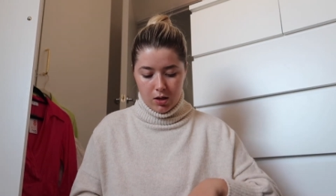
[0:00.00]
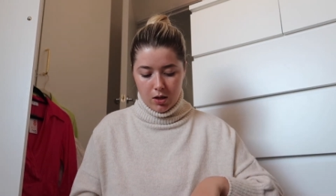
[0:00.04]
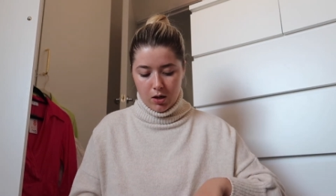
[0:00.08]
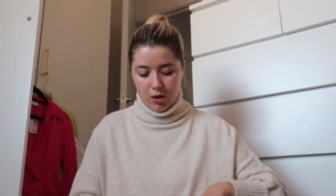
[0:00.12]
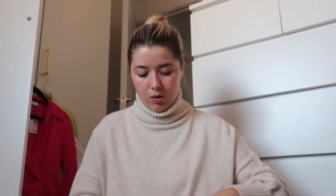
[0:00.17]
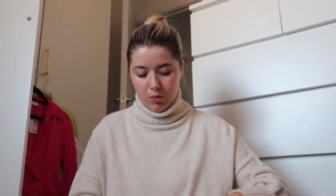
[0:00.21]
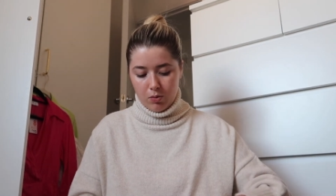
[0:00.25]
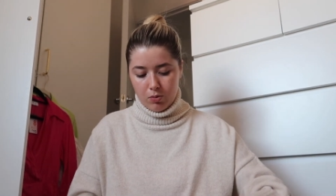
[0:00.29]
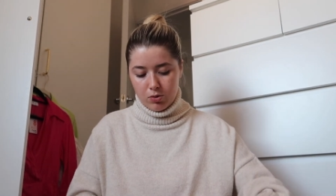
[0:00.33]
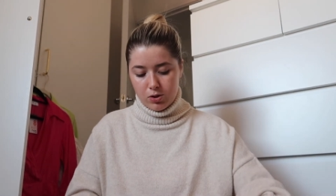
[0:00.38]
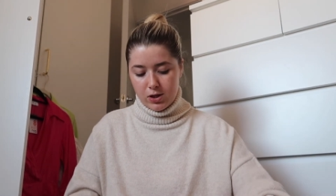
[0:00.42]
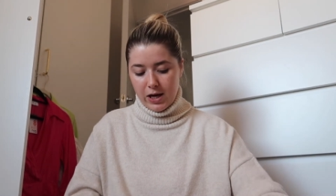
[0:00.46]
I
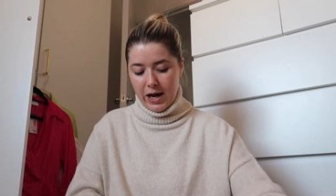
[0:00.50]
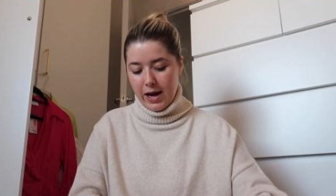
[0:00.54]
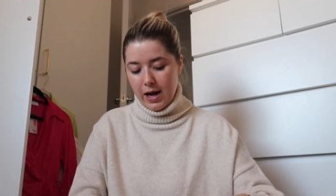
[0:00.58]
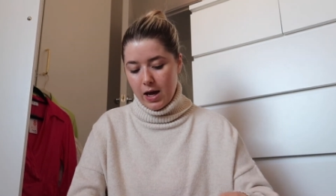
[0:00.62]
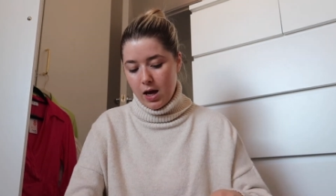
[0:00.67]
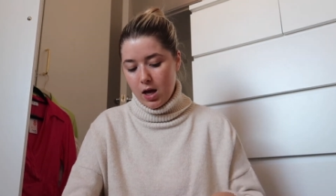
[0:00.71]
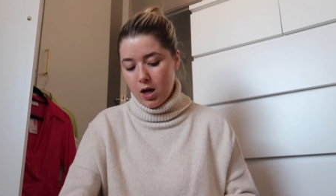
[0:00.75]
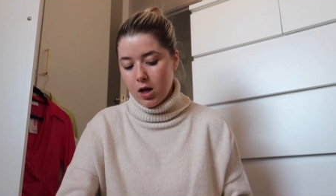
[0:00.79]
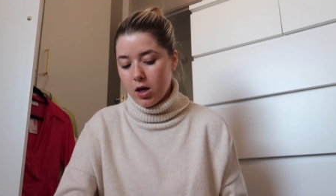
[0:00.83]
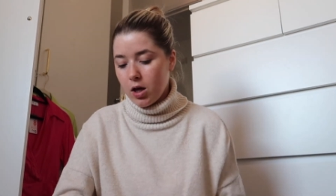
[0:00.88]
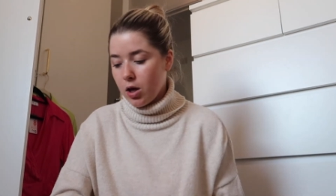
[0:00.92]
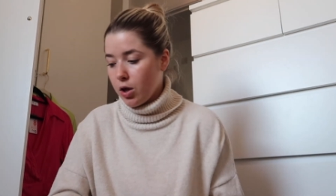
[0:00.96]
will
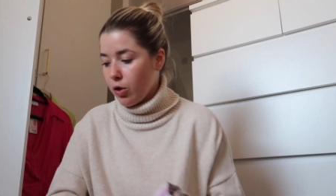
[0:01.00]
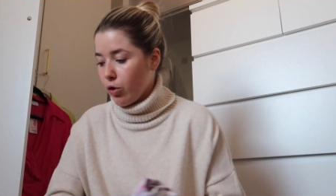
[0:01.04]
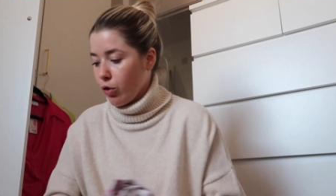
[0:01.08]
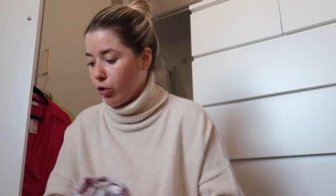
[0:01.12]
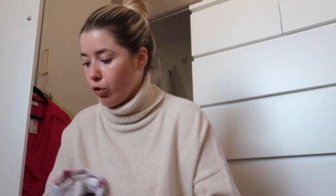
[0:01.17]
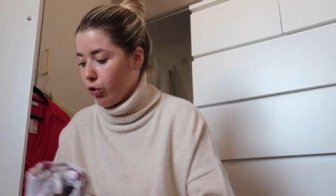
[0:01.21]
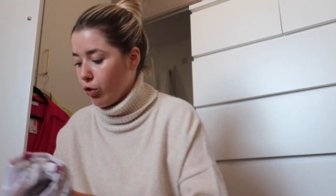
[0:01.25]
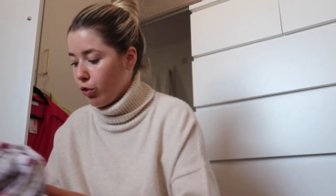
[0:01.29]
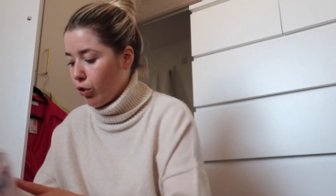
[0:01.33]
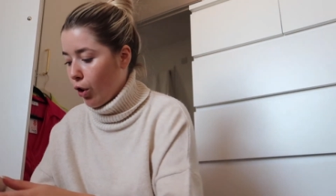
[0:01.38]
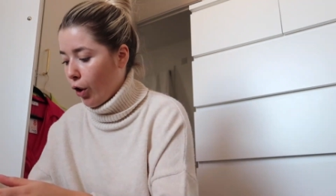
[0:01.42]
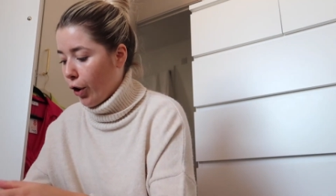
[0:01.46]
take
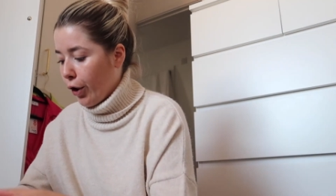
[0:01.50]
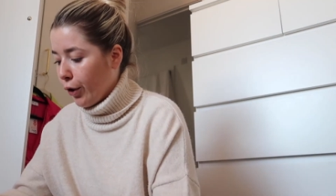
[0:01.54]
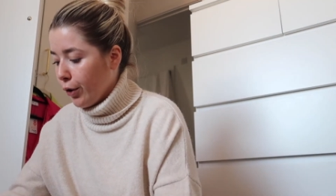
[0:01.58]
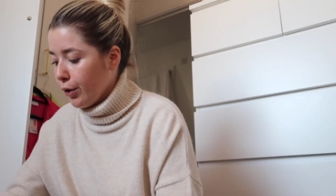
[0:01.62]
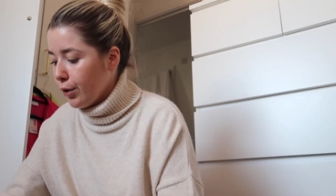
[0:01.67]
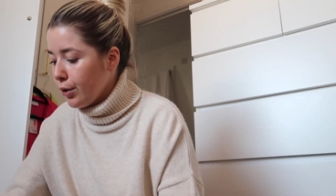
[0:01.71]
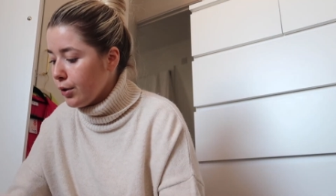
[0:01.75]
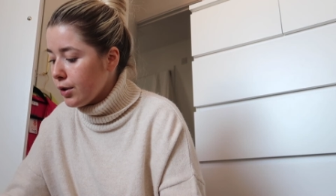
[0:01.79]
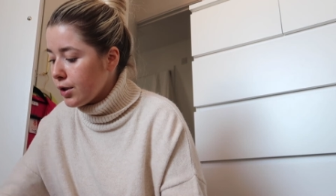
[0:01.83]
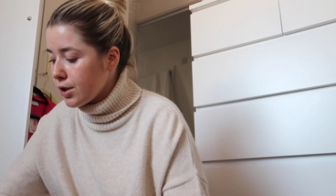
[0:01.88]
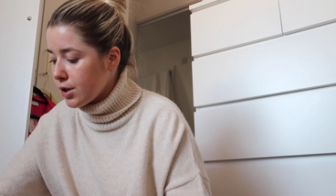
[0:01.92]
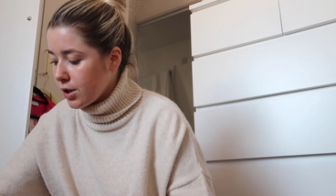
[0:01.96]

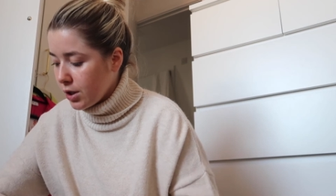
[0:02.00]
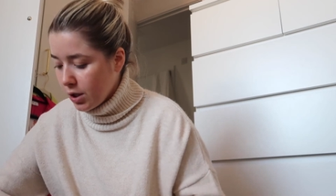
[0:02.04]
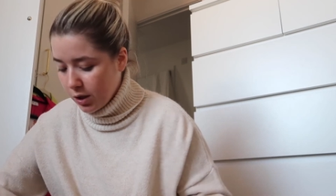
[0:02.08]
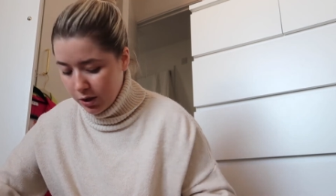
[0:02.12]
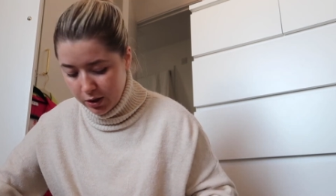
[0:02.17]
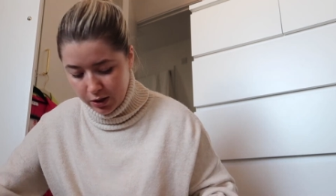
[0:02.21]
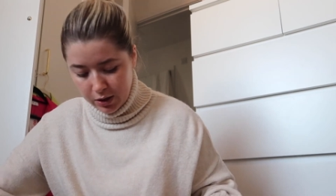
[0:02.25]
those.